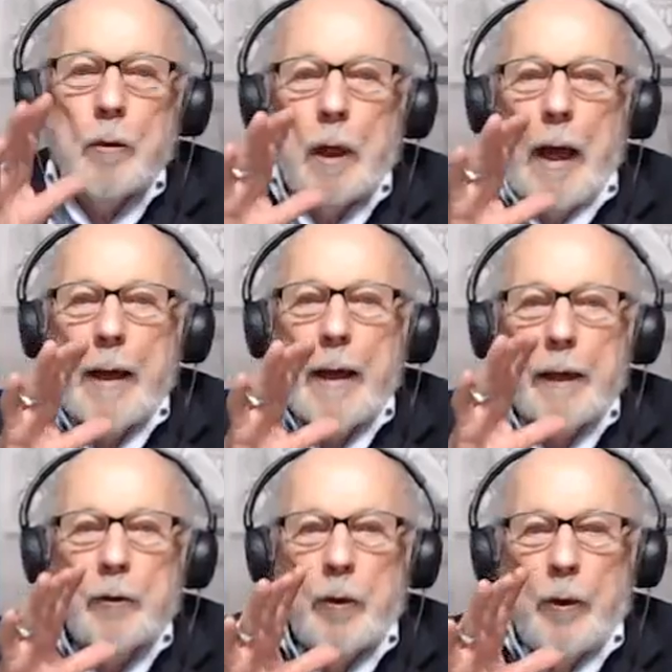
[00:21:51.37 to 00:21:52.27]
I
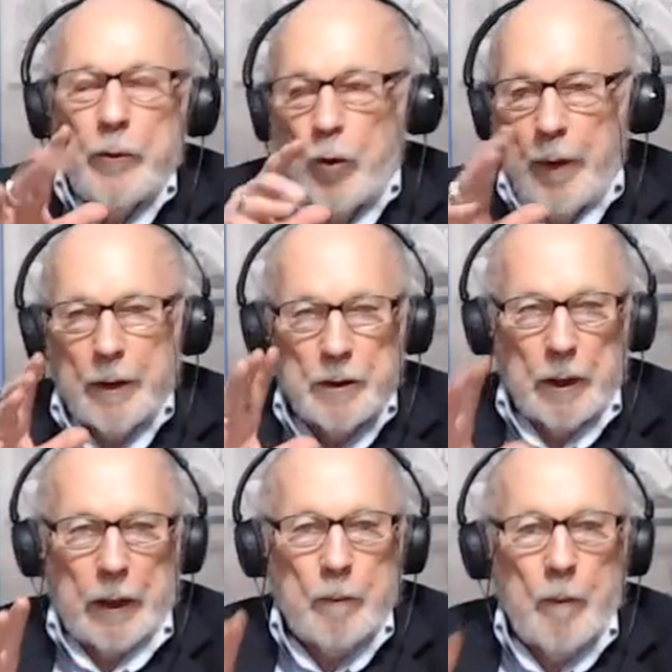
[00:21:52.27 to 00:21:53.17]
agree with you, because
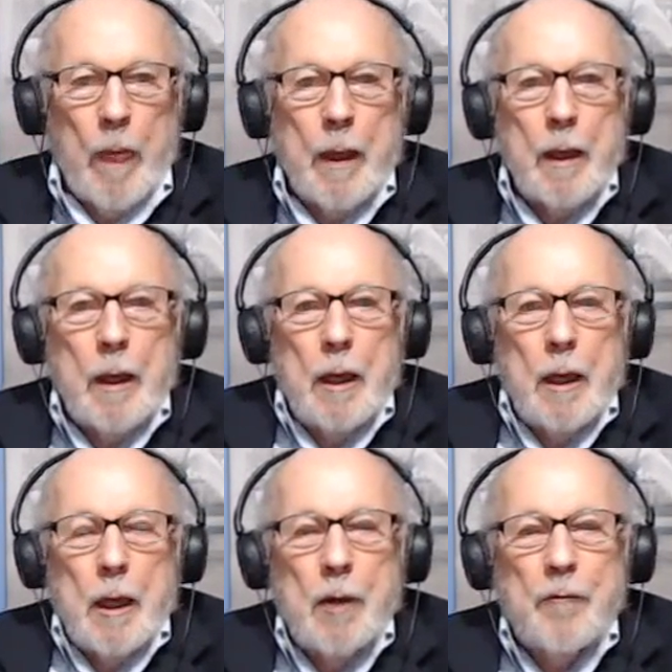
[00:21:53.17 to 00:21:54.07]
look at,
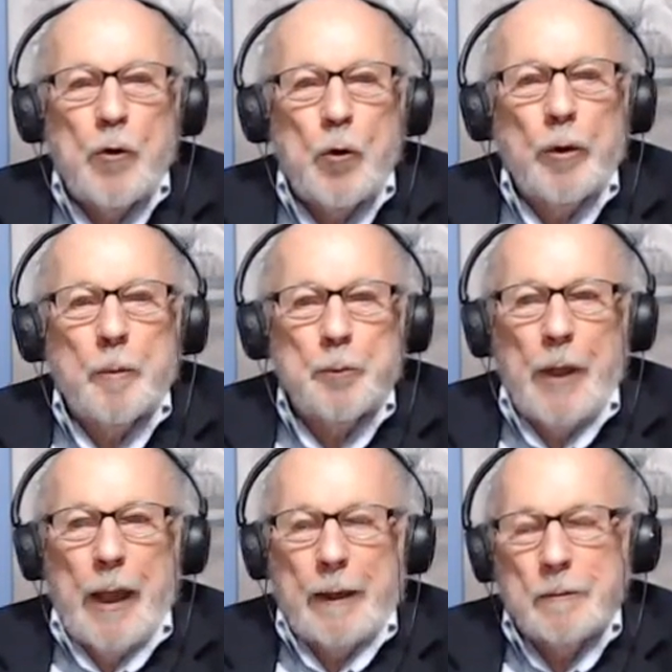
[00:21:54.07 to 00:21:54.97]
if you were to
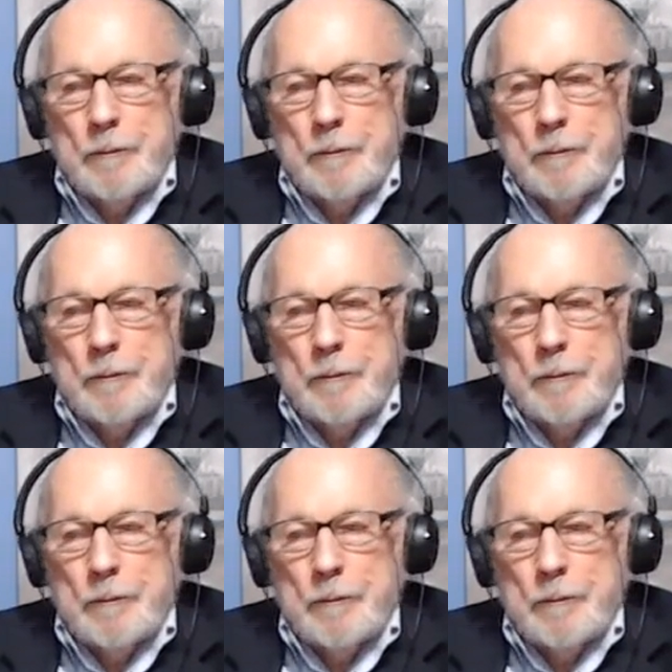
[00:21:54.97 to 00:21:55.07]
plant